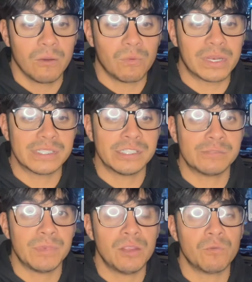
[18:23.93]
What does this
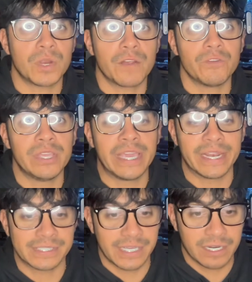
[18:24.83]
mean whenever you get a
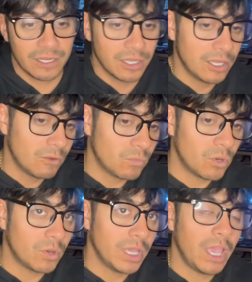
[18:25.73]
10?
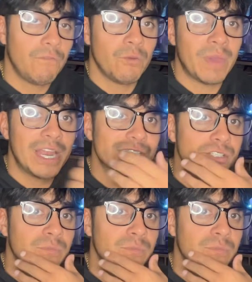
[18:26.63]
Well, if you manage to